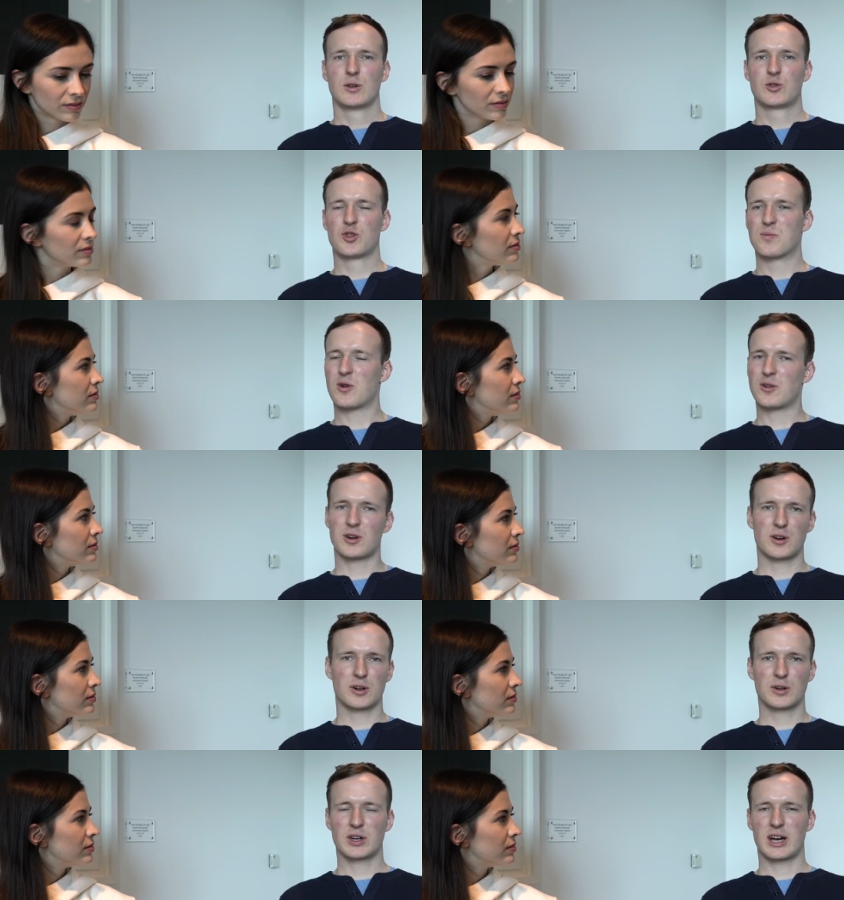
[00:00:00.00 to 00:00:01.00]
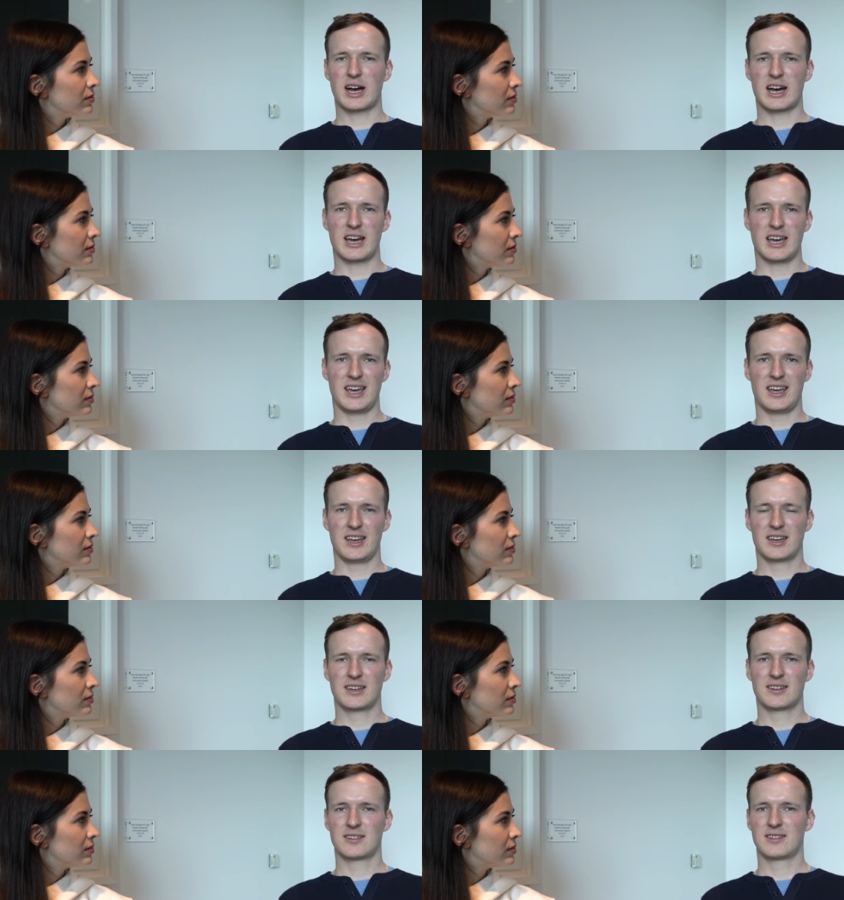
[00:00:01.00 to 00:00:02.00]
Speaker 1: tomorrow I,
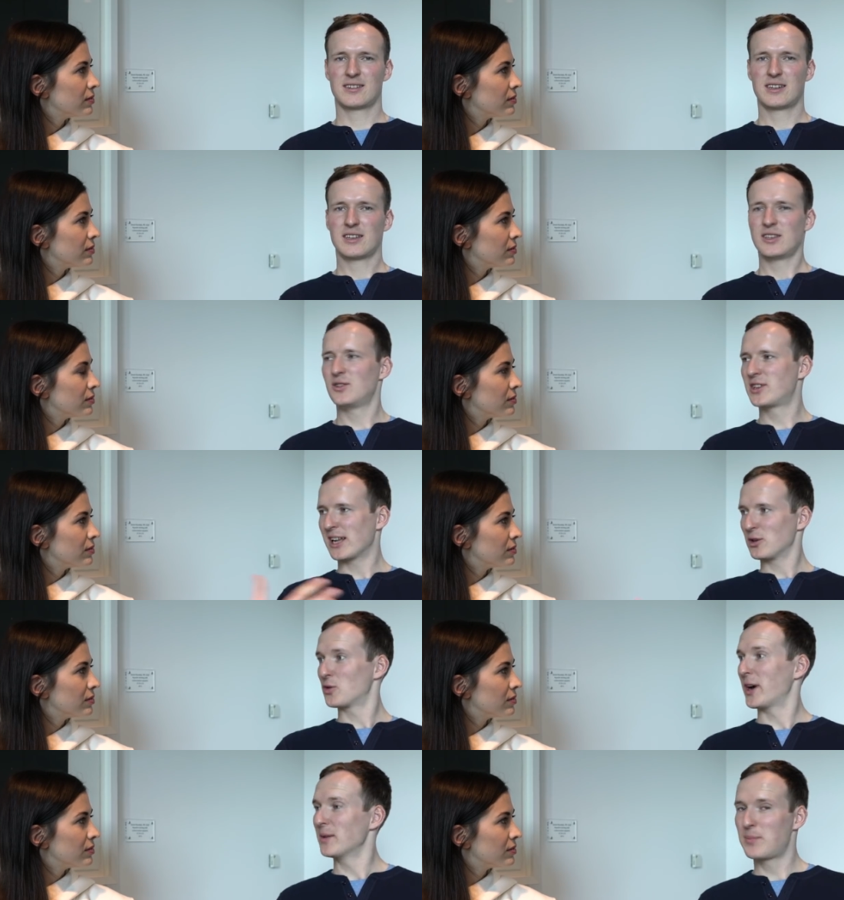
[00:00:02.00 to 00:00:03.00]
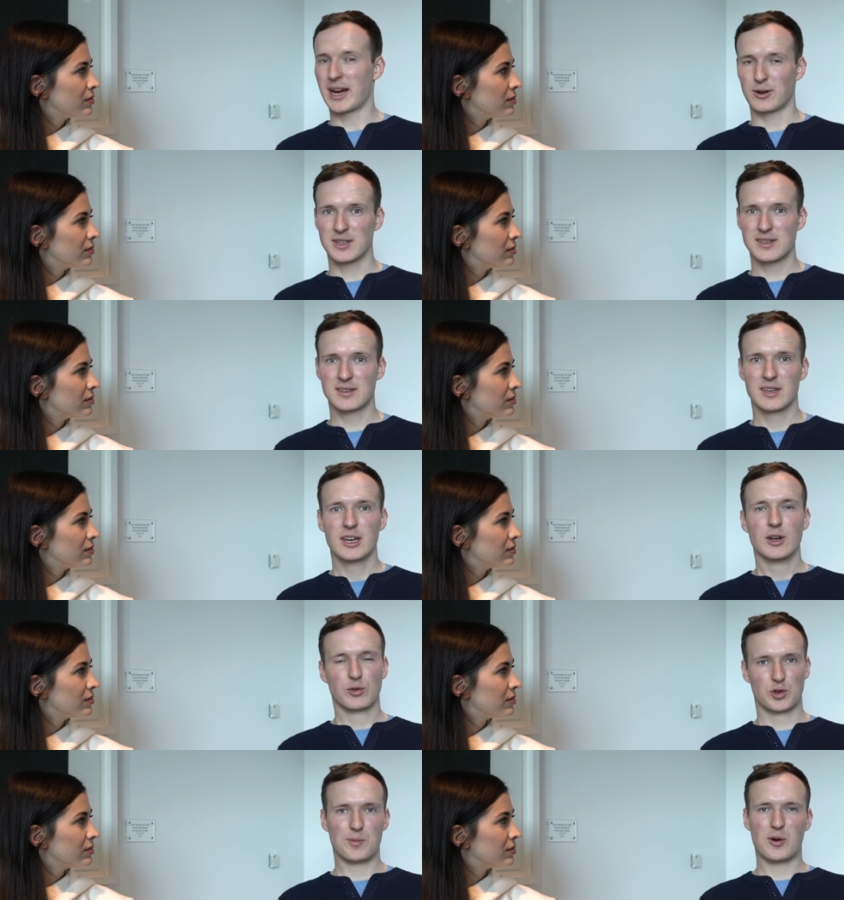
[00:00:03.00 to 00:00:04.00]
you tell your grandparents,
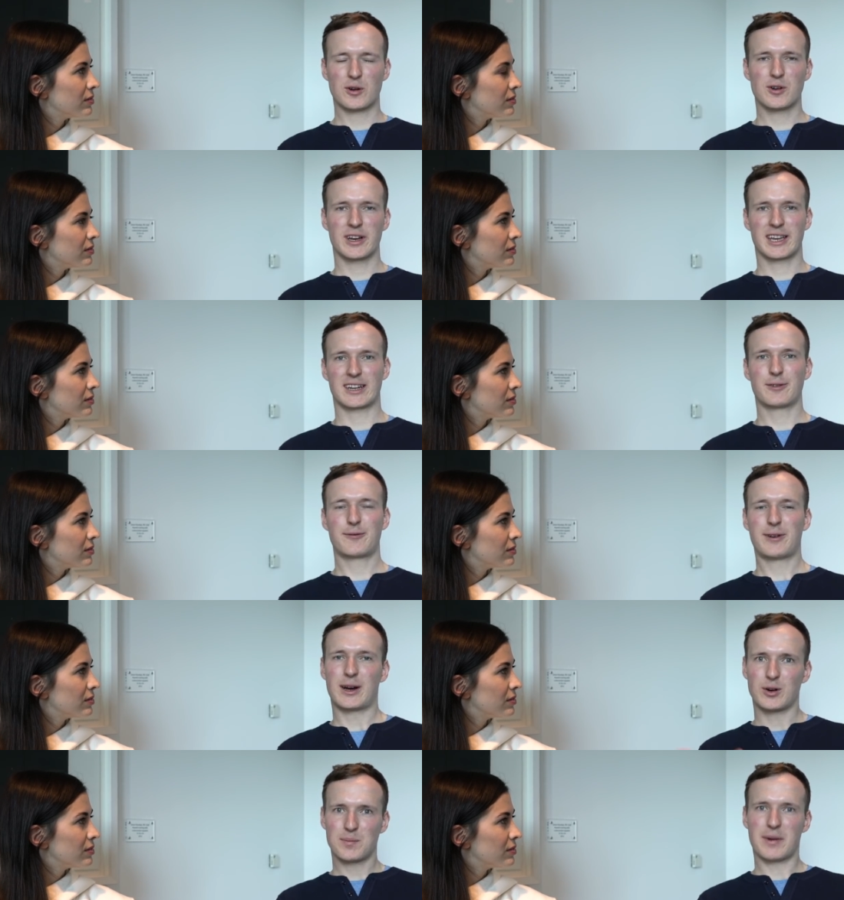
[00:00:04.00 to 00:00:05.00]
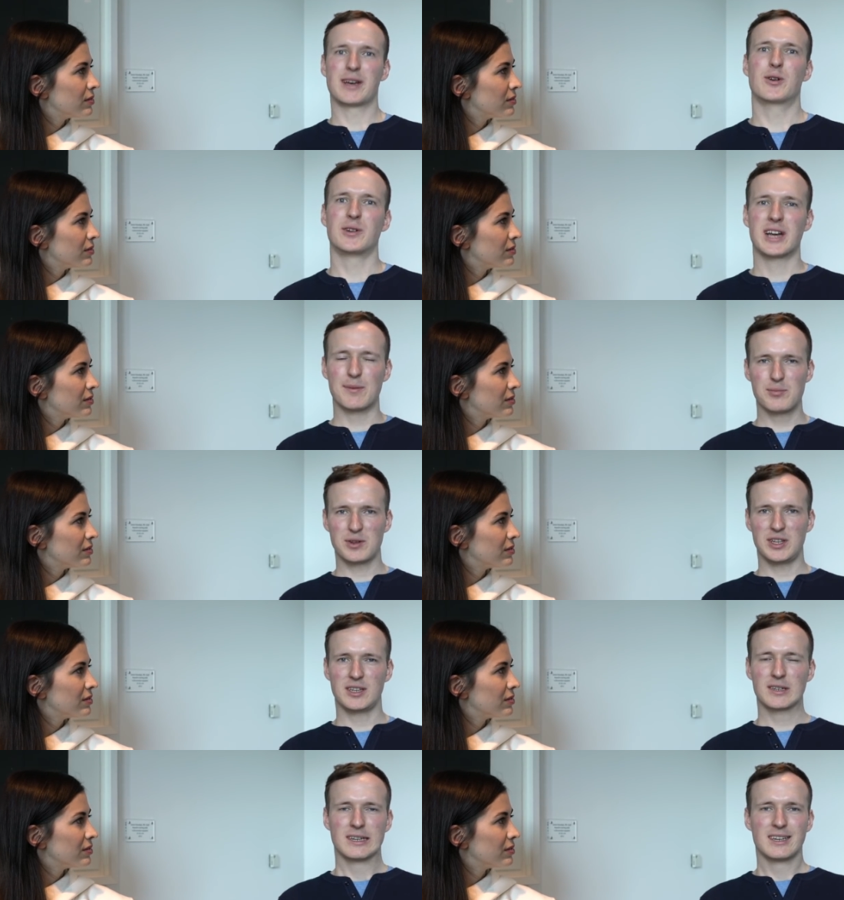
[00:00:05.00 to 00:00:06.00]
tomorrow I'm gonna found my own company
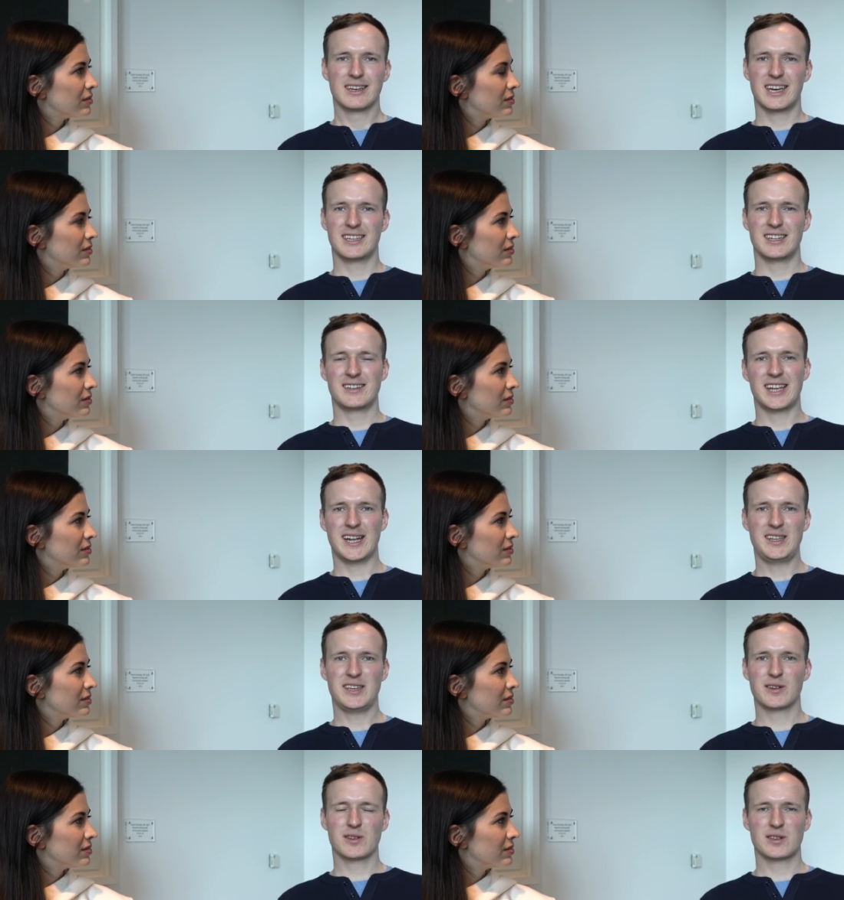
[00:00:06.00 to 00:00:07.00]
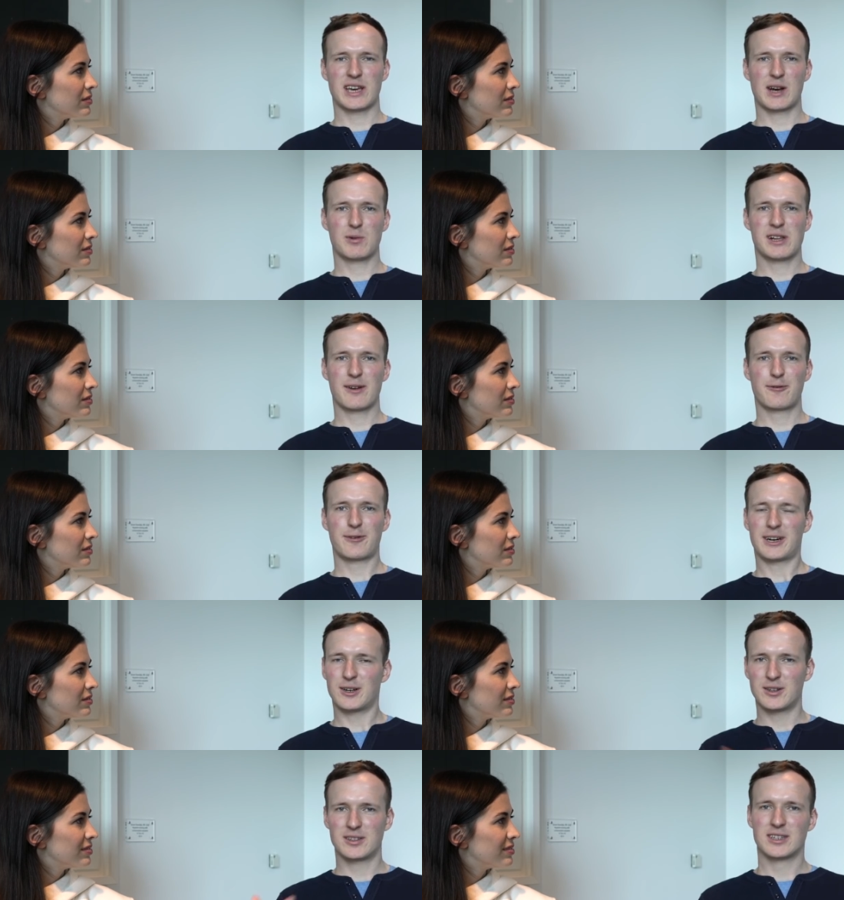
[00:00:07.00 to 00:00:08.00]
mm-hmm. and in ten years I will have
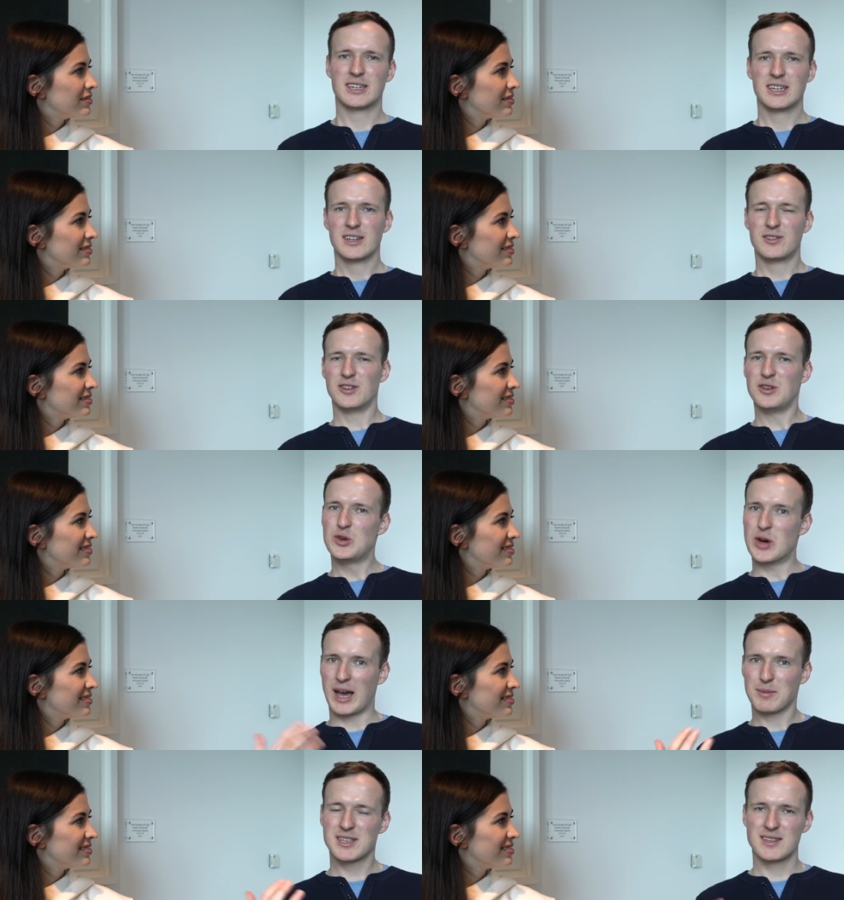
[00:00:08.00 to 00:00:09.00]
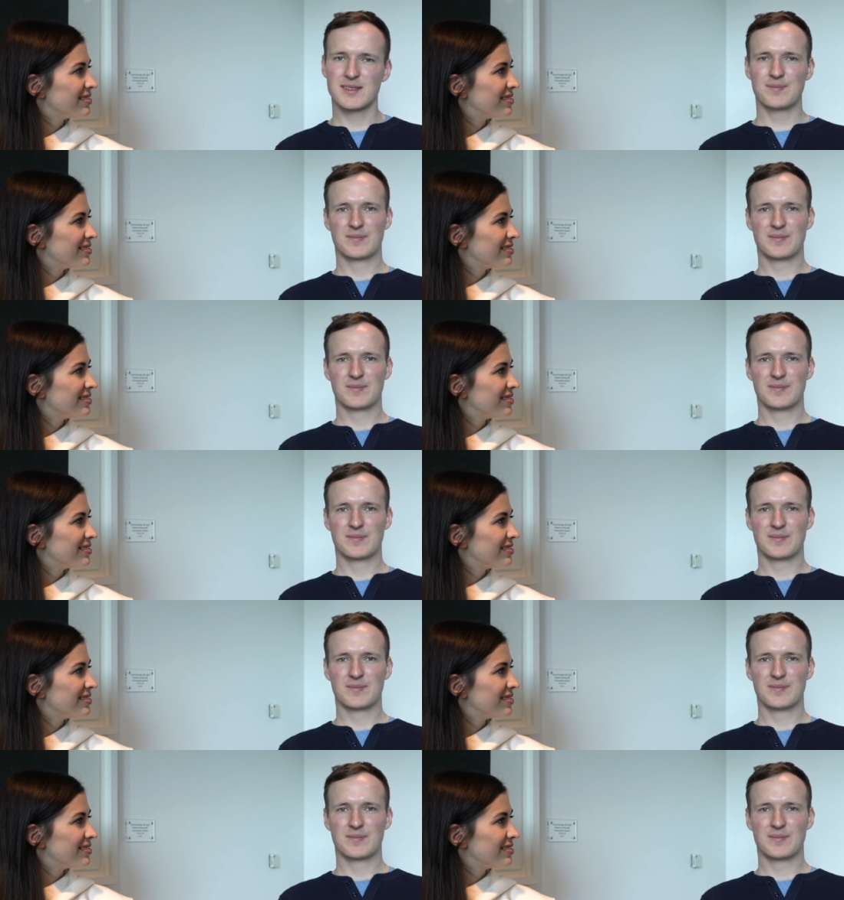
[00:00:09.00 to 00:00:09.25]
found the new Amazon,